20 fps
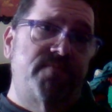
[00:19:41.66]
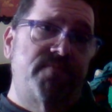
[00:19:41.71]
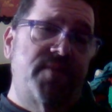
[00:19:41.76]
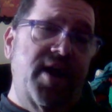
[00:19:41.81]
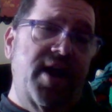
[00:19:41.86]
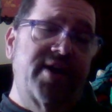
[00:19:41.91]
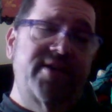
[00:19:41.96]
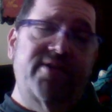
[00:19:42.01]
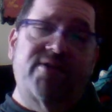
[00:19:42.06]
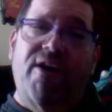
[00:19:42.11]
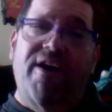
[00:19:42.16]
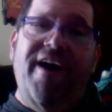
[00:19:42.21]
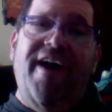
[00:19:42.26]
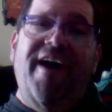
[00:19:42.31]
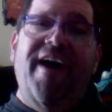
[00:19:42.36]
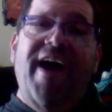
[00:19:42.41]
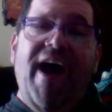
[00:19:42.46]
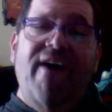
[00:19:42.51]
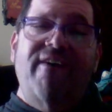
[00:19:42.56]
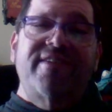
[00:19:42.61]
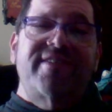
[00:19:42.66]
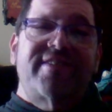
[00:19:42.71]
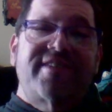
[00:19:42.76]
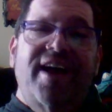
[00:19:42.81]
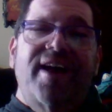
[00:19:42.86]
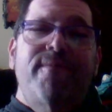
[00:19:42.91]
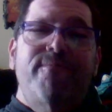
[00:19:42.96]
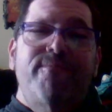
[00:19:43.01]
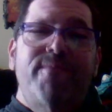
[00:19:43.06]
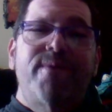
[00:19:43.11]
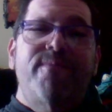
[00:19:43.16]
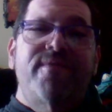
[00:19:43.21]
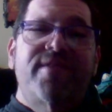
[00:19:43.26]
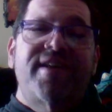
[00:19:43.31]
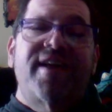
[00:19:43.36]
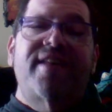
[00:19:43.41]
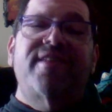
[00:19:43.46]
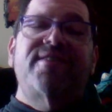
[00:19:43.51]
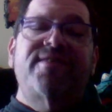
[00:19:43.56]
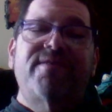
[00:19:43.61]
I was telling people
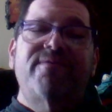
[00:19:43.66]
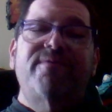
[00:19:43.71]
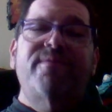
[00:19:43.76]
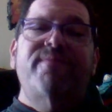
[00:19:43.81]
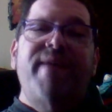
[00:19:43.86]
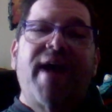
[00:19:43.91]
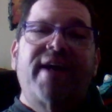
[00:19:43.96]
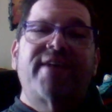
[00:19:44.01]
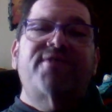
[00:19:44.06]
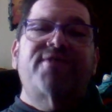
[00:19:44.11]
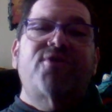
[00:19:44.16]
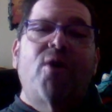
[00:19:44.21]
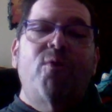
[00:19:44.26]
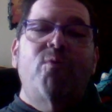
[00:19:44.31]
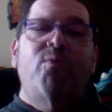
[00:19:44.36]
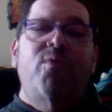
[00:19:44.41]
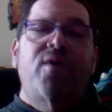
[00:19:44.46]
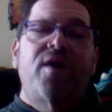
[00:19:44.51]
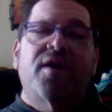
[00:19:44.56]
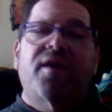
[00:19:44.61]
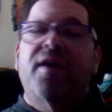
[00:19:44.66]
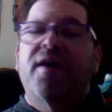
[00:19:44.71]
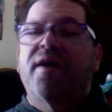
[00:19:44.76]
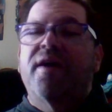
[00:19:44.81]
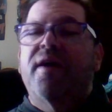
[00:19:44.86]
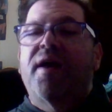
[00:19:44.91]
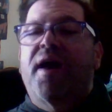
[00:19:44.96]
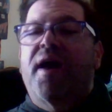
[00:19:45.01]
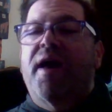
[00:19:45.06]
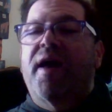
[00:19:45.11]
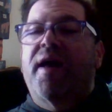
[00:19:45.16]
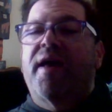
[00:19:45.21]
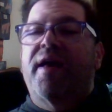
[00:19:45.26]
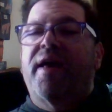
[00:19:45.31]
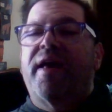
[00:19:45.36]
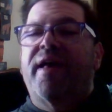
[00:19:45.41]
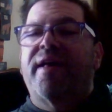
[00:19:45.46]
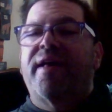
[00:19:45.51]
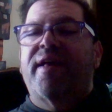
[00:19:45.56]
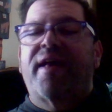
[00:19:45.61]
that the stupid masks don't work.
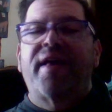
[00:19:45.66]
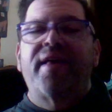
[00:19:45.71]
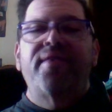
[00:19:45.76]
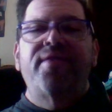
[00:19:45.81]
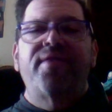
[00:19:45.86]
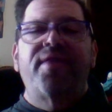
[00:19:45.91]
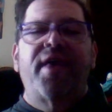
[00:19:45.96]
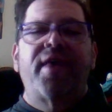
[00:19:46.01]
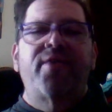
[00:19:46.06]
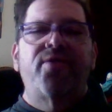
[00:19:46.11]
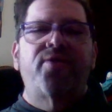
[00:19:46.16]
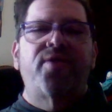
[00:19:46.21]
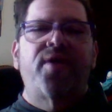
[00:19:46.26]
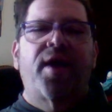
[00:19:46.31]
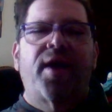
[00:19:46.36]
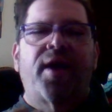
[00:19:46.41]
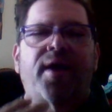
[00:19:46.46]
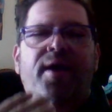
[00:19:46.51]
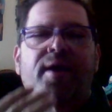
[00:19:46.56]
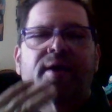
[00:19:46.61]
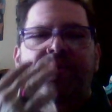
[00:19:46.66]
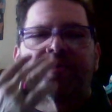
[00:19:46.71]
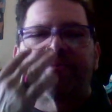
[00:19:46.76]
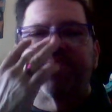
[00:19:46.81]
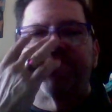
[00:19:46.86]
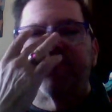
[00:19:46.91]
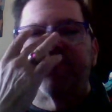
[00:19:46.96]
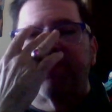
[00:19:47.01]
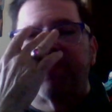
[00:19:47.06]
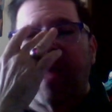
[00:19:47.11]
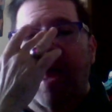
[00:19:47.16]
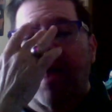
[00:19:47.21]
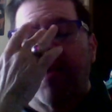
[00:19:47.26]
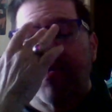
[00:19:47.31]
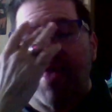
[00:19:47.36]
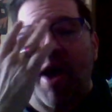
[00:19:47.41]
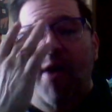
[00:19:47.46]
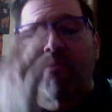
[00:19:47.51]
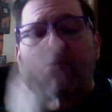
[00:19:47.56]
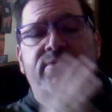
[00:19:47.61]
And now
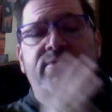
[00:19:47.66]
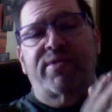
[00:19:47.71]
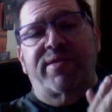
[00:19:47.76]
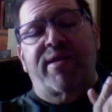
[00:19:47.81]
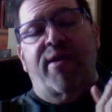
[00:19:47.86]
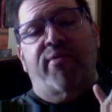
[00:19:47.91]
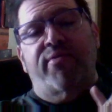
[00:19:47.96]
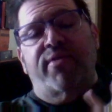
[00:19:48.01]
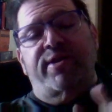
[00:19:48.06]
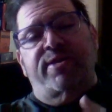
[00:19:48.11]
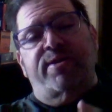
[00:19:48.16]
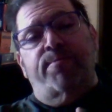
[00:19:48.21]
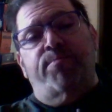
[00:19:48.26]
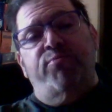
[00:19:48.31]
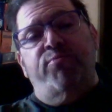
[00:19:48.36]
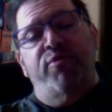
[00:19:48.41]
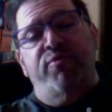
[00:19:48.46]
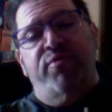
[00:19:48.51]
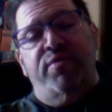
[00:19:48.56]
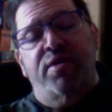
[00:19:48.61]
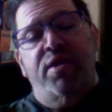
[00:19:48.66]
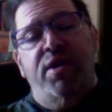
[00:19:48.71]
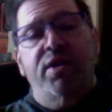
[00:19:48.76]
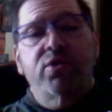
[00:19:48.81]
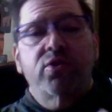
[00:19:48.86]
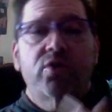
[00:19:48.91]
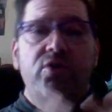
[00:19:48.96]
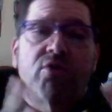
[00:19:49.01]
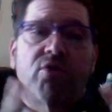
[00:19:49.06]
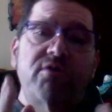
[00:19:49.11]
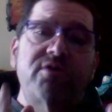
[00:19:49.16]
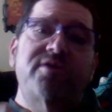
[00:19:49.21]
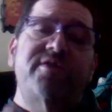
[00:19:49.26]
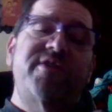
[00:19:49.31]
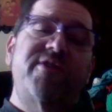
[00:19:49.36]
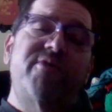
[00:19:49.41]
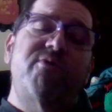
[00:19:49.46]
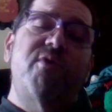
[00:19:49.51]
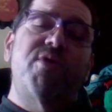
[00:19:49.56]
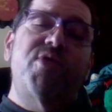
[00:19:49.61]
that's just proven. So those of you
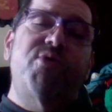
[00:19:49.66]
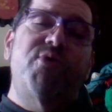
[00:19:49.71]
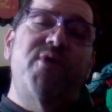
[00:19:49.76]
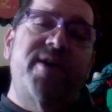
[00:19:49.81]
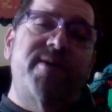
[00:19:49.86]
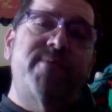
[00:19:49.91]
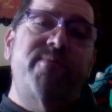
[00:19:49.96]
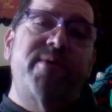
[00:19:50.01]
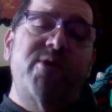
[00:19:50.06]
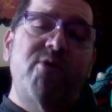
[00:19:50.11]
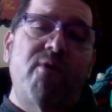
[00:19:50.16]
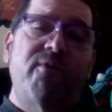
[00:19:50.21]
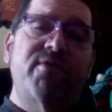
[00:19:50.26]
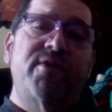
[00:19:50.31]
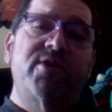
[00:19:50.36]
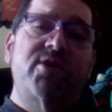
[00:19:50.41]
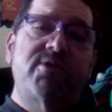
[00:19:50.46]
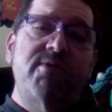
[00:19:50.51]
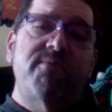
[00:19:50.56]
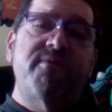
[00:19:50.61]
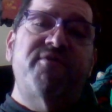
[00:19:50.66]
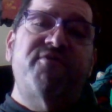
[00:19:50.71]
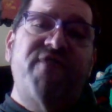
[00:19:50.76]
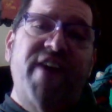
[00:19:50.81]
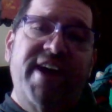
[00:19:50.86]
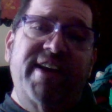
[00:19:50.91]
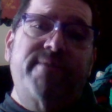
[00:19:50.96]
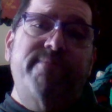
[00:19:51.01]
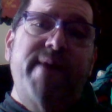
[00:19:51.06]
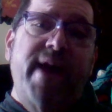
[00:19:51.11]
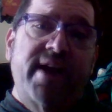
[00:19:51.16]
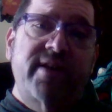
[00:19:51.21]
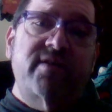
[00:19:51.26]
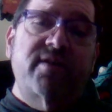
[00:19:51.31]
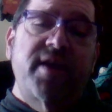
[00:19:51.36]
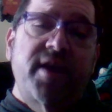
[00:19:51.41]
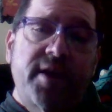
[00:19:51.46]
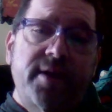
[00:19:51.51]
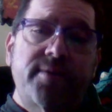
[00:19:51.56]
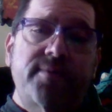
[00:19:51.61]
who throwing me over the stupid face mask
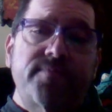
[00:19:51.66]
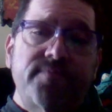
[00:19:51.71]
thing,